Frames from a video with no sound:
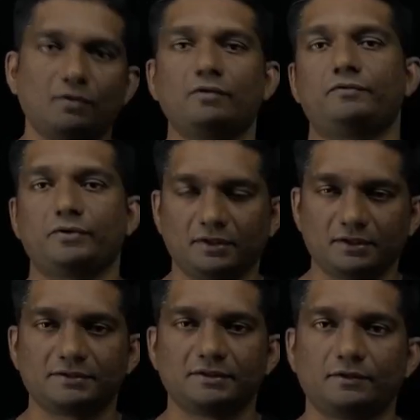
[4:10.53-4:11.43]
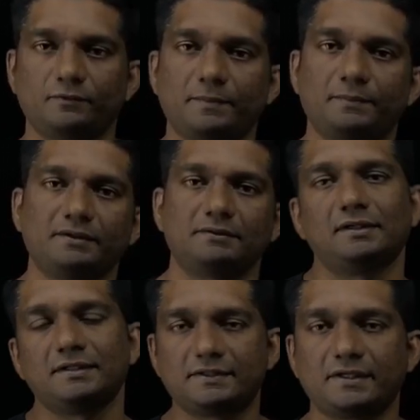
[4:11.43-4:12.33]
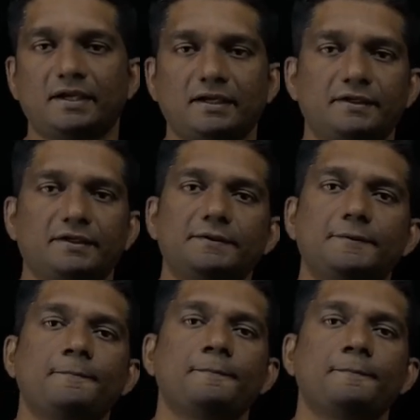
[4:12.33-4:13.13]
or we can consider vapor. Let's say air here,